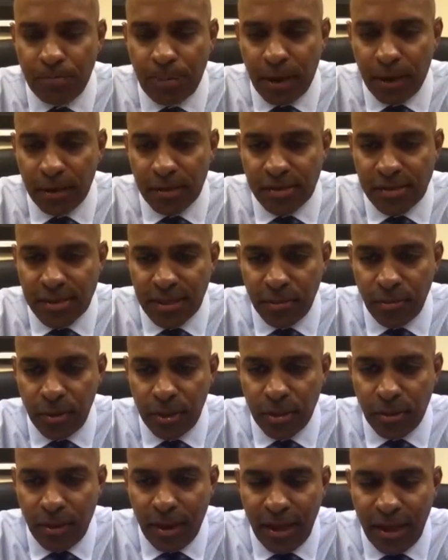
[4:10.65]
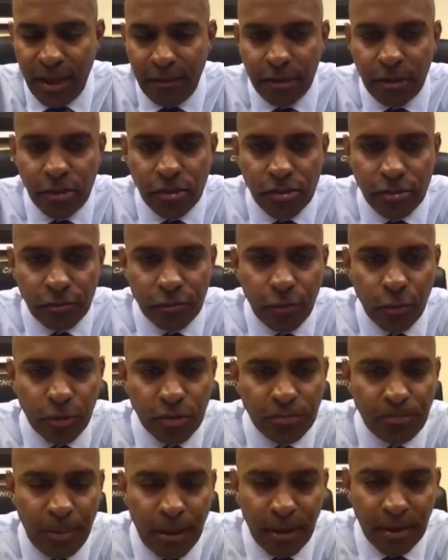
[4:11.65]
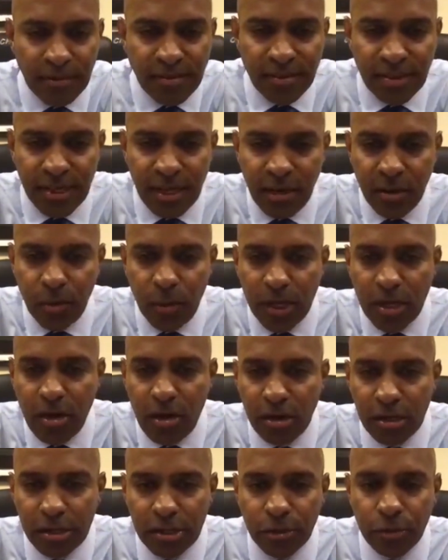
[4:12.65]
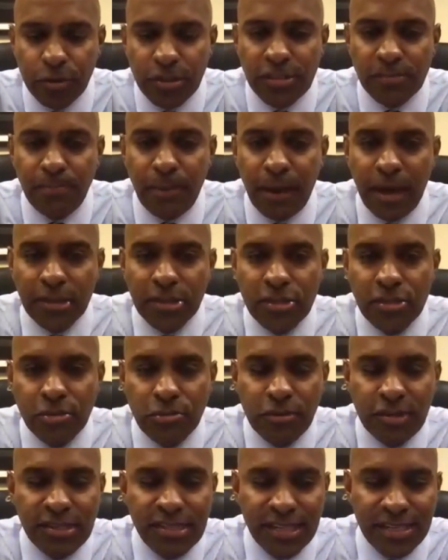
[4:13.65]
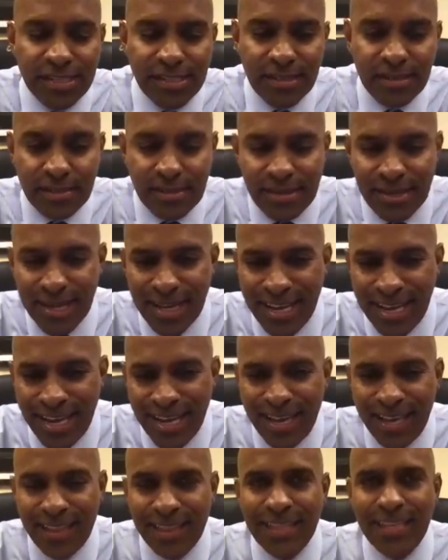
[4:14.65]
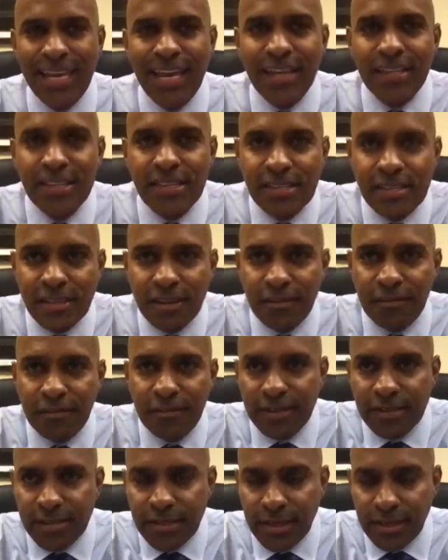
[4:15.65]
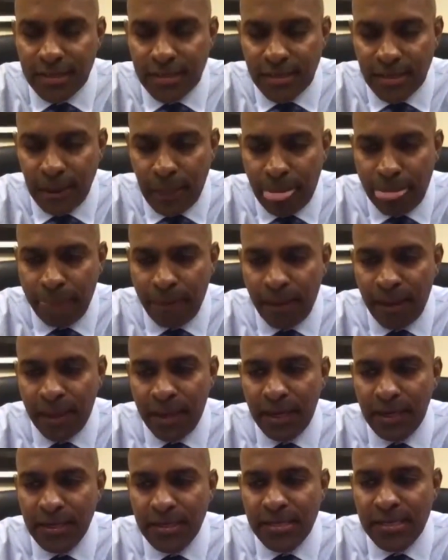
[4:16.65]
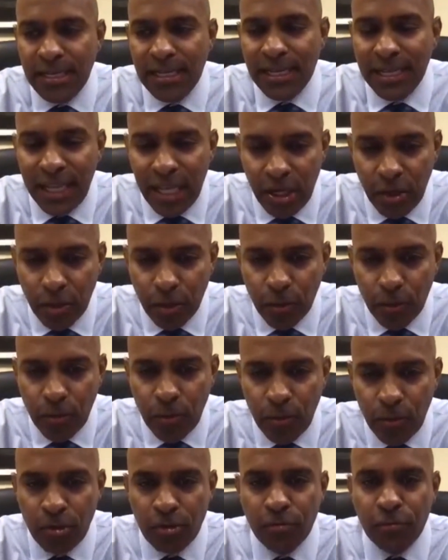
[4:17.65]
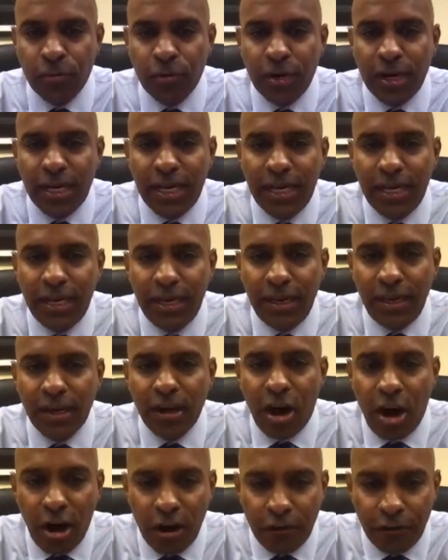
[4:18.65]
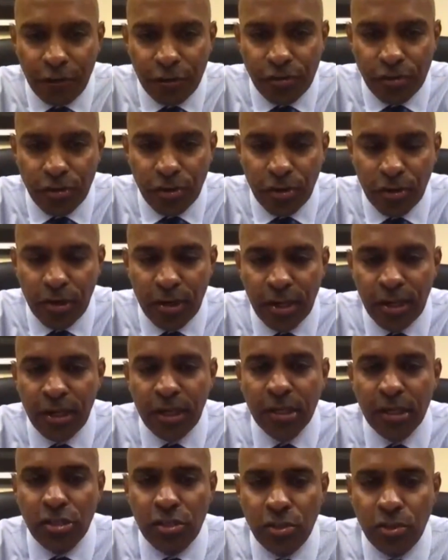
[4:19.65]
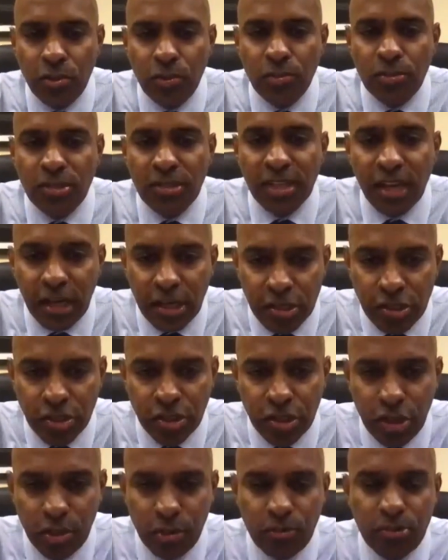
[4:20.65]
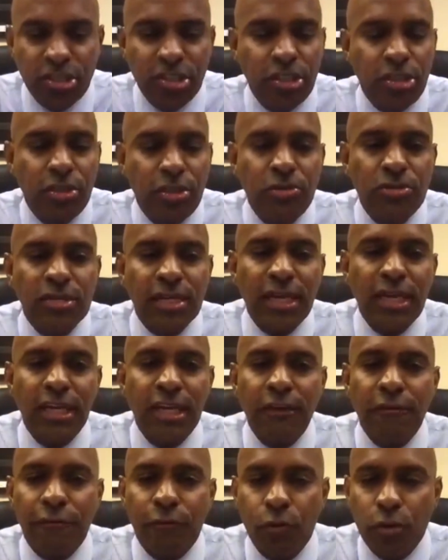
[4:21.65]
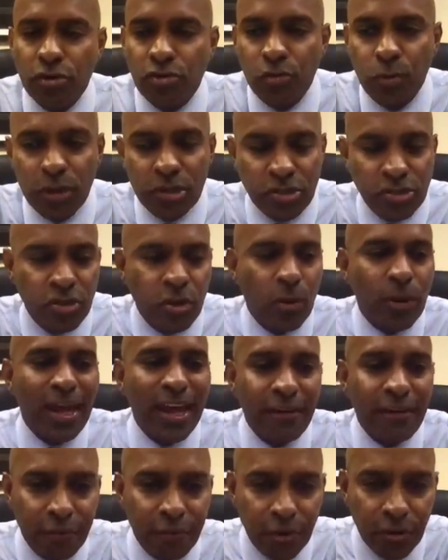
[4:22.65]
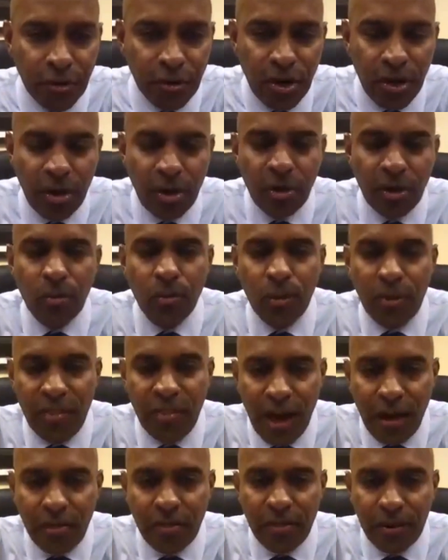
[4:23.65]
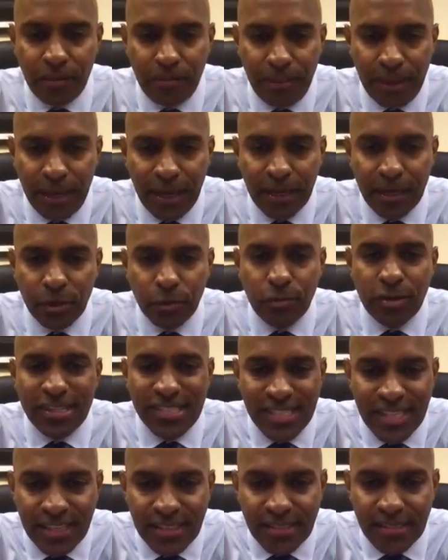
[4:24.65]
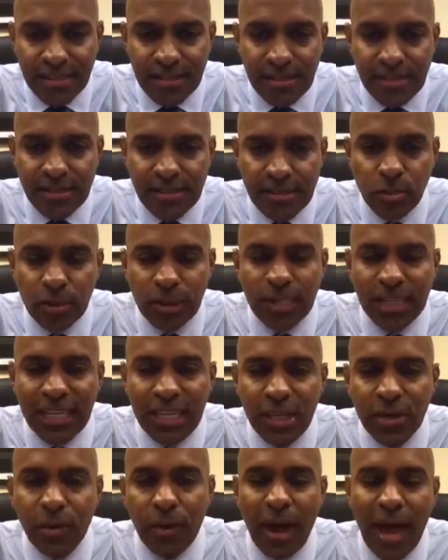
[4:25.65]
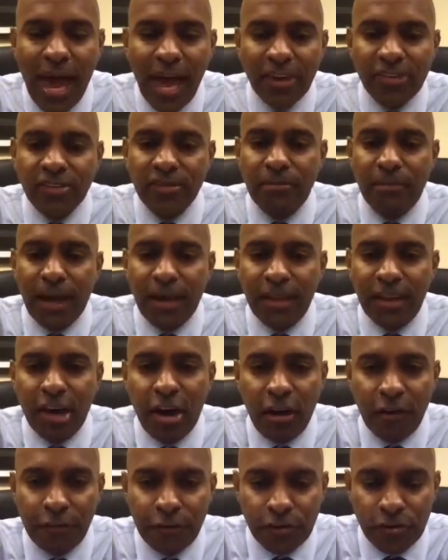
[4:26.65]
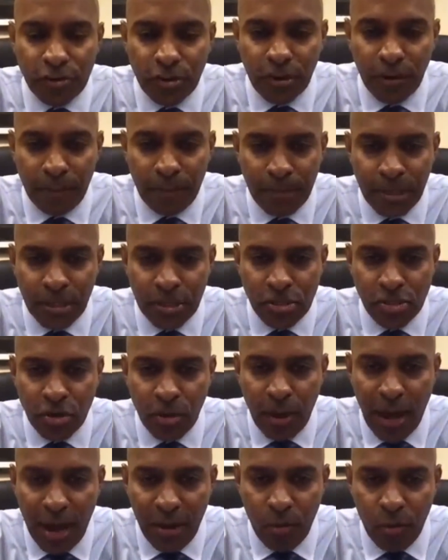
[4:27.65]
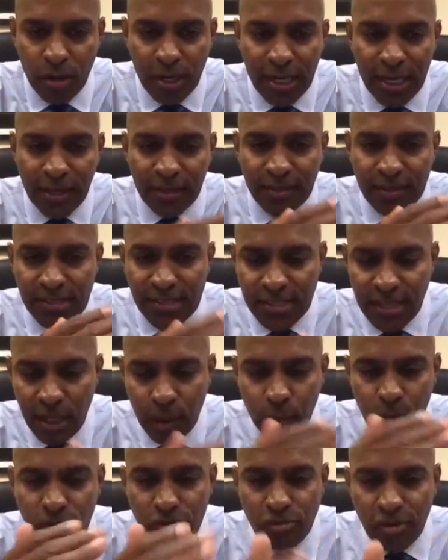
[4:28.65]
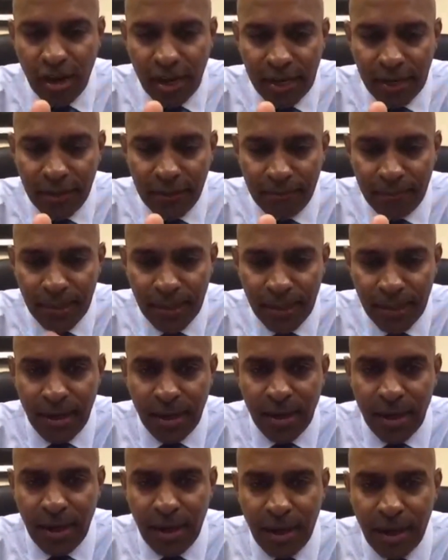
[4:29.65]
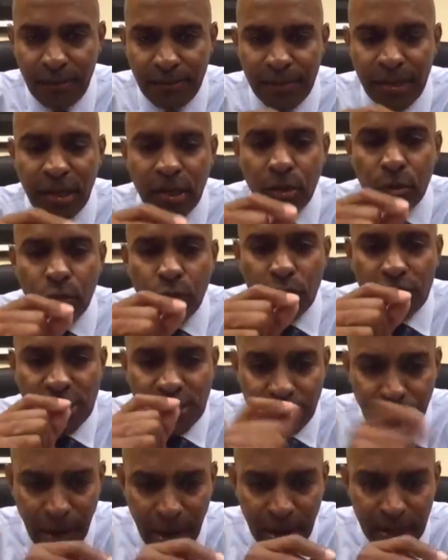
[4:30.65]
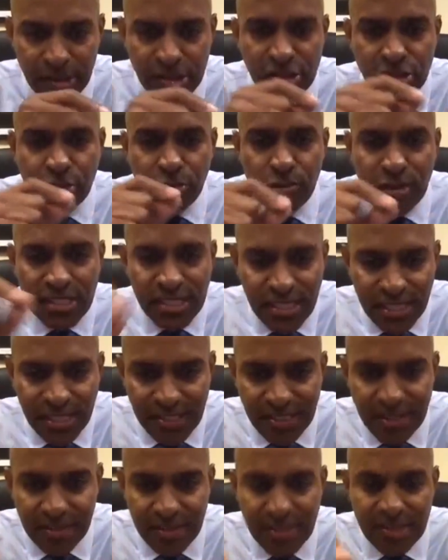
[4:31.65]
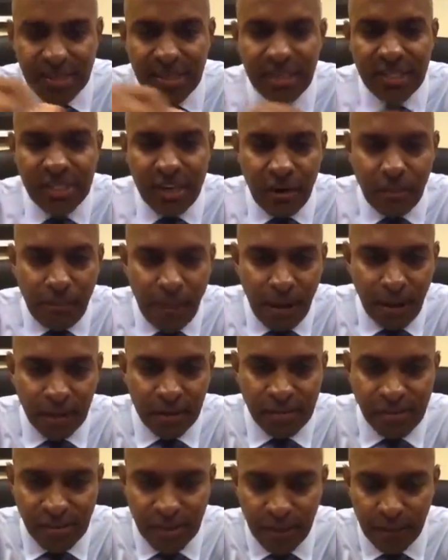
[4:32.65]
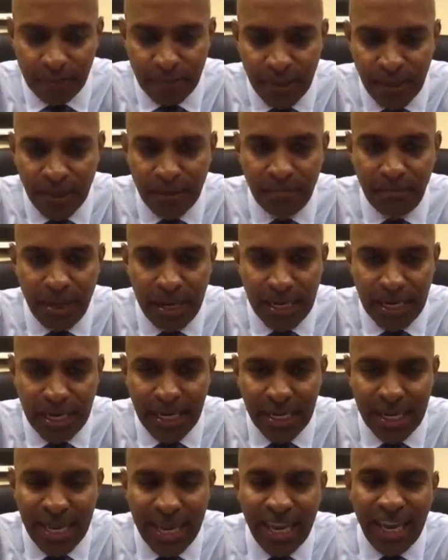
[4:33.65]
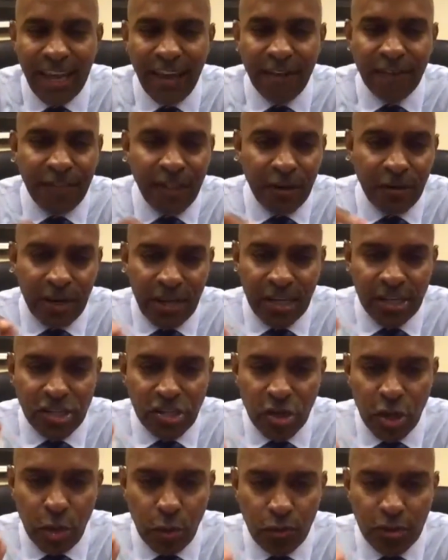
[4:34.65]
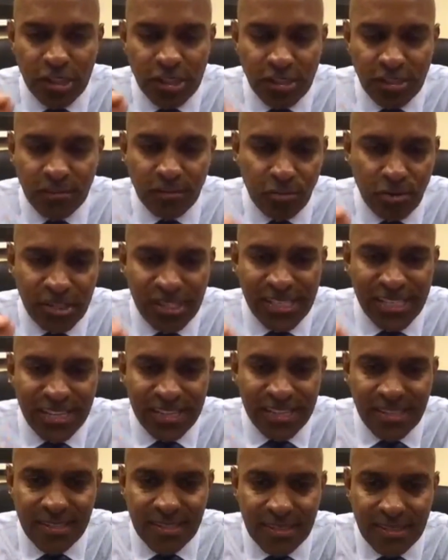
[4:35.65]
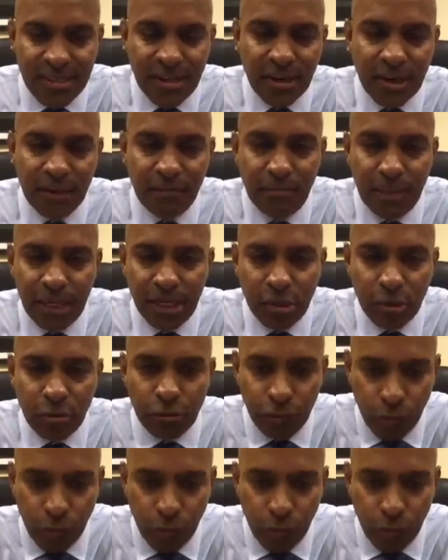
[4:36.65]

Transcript: We don't have a use of force policy now. We call it a response to resistance. The essence of it is this it is illegal for any officer to touch you, to use any force whatsoever without there being a resistance to a legal action by the officer. So I want to get the sequence right. Uh, response to resistance is our policy, meaning if there is no res- resistance, there can be no force.